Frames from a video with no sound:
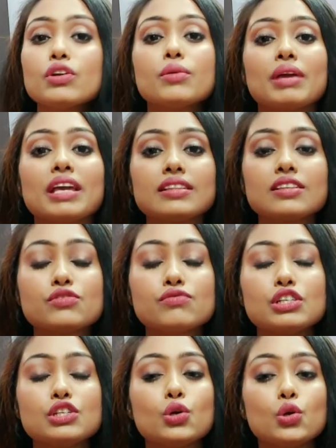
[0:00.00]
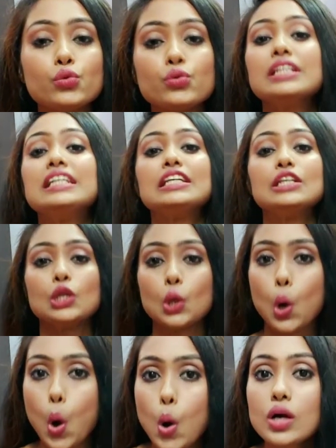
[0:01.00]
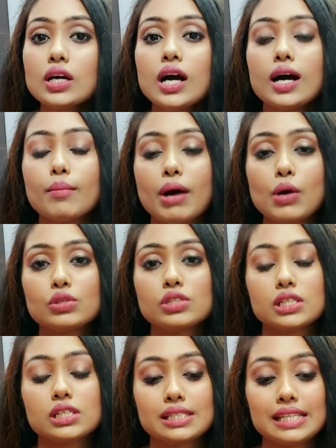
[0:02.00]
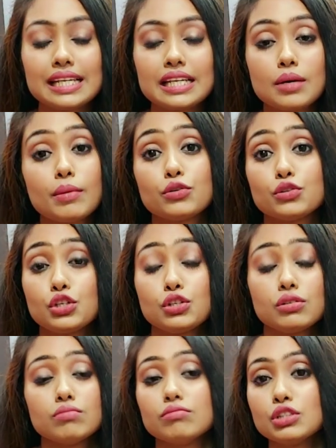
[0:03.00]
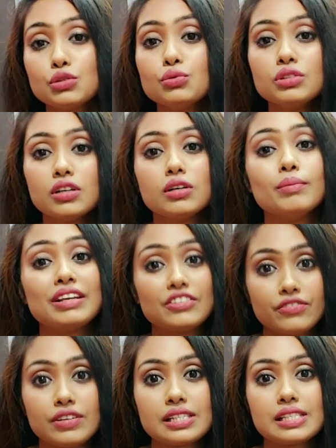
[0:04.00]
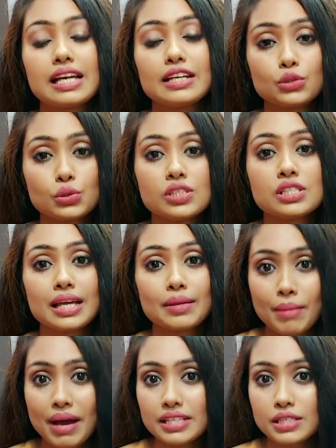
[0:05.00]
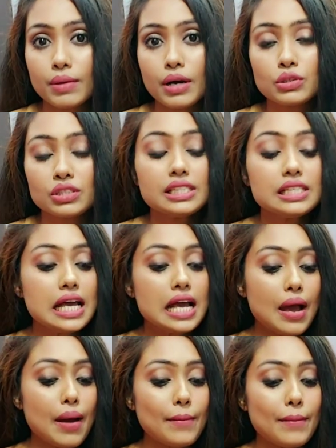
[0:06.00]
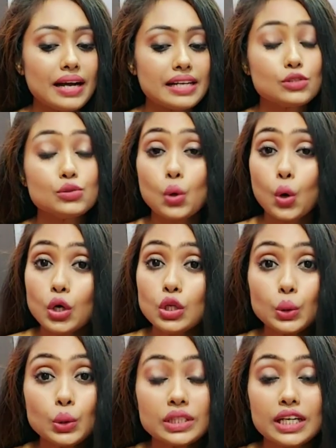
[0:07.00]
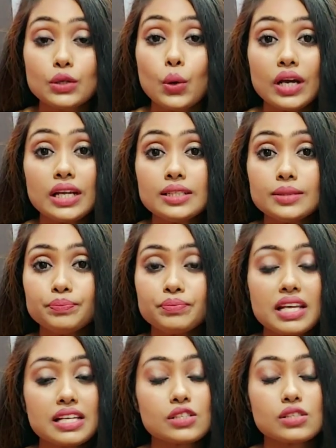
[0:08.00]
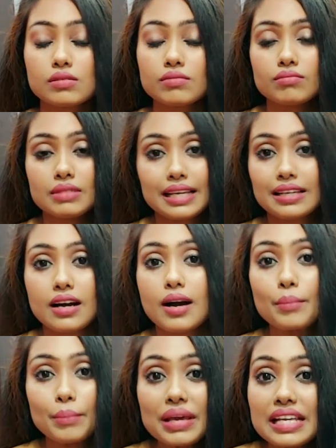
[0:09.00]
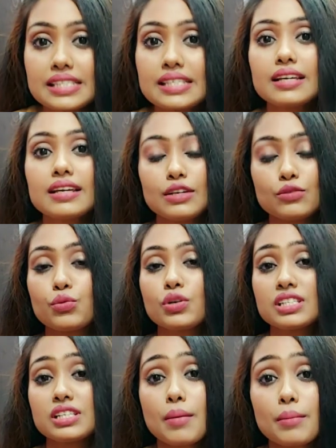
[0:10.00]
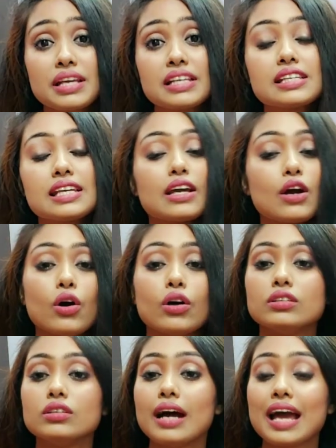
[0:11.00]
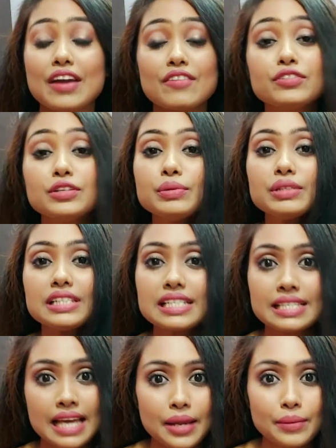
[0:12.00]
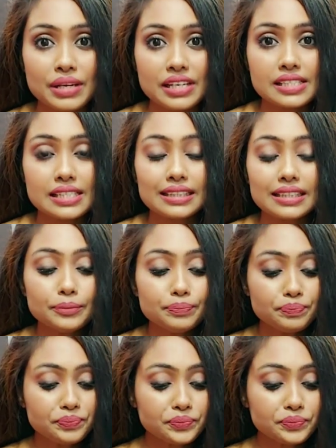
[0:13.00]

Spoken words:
want to make this video really long about telling about you the benefits and goods and bads about it, but you all know that oil is like amazing. It works amazing on everybody's hair basically.